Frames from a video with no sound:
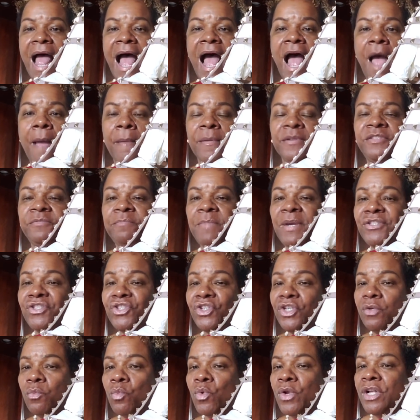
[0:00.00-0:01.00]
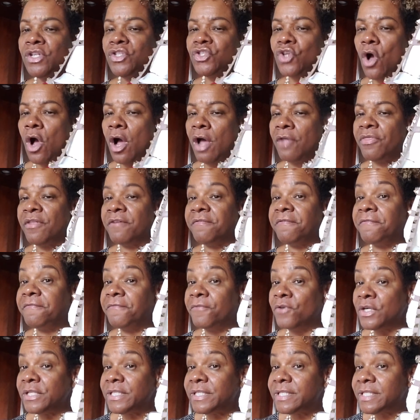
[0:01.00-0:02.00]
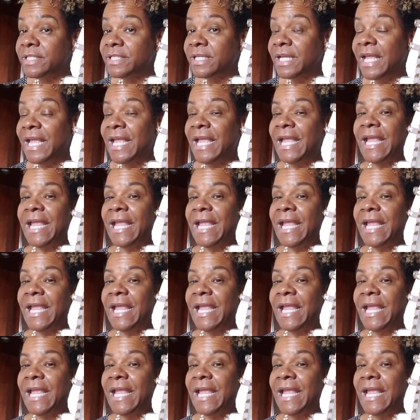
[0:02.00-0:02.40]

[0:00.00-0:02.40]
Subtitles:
especially when it's on the foot